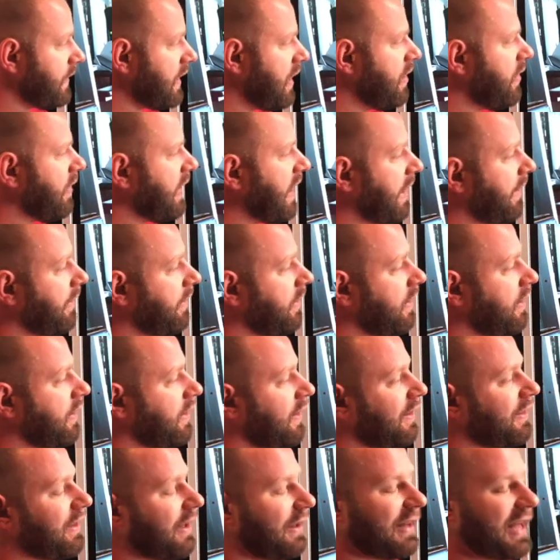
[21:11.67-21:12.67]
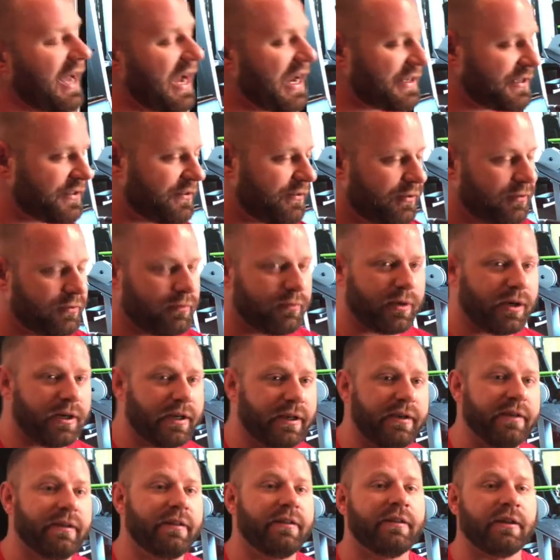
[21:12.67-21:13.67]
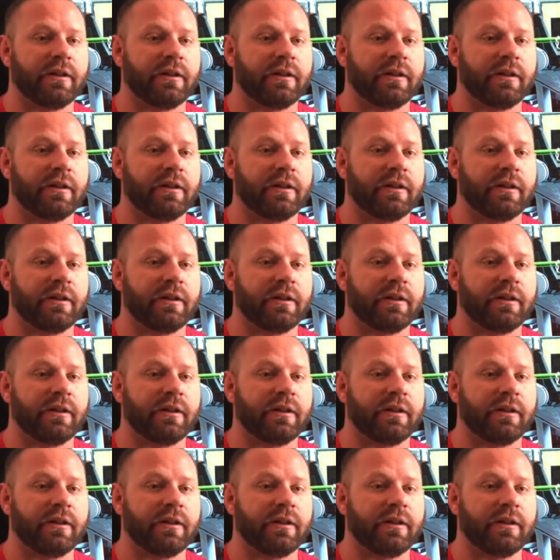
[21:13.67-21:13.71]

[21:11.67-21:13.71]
Okay, the last one,